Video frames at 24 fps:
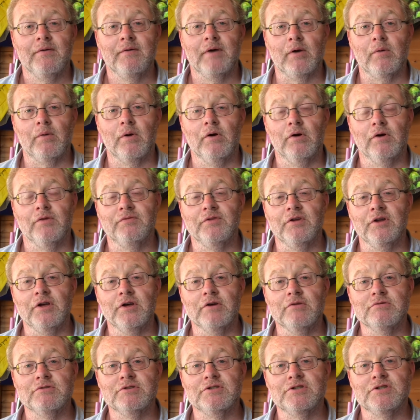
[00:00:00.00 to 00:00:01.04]
I quite often
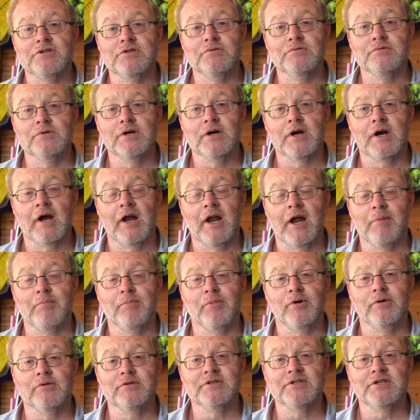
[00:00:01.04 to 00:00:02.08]
use to
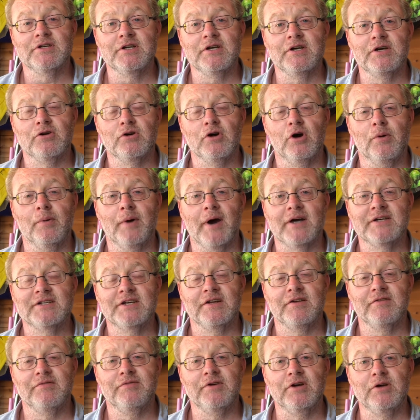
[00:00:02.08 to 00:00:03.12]
clamp onto the coax
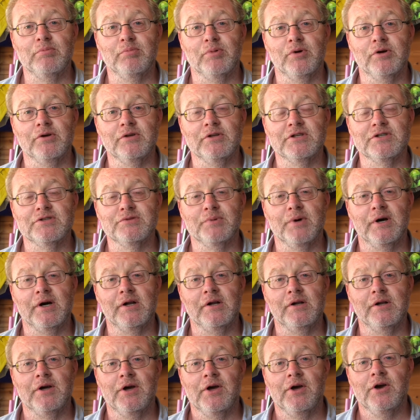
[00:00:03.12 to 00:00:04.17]
at the feed point as
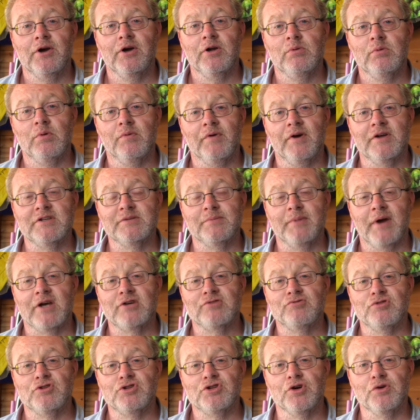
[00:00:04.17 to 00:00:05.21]
well, provide some
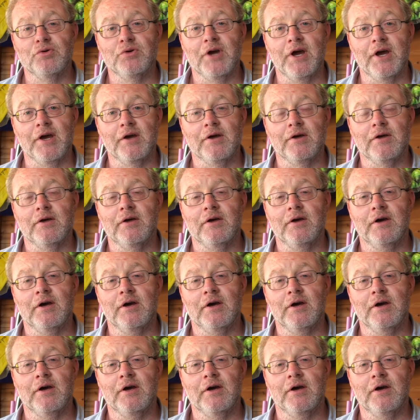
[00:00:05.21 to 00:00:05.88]
extra choking.